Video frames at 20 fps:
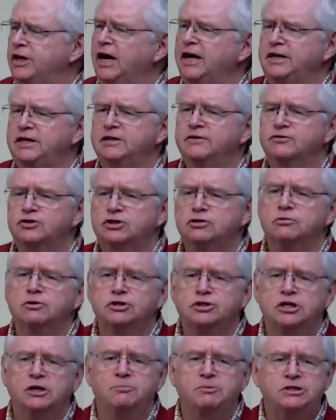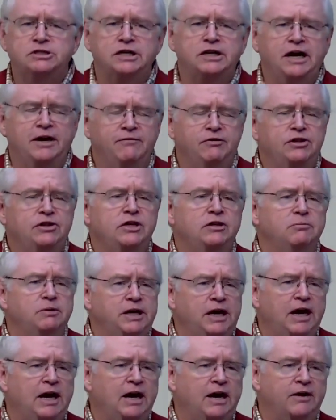idea of stewardship is that everything
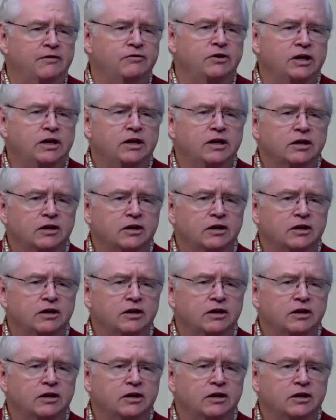we have